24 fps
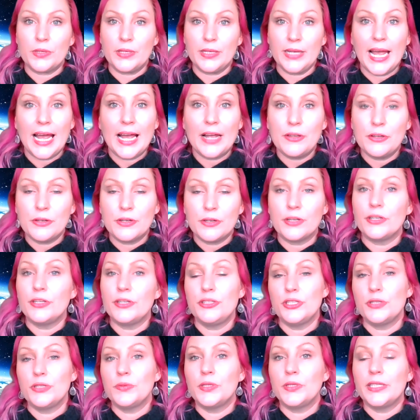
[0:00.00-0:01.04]
and how you're going to
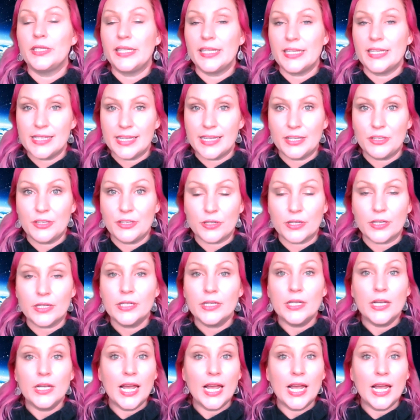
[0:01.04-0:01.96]
do it, etc.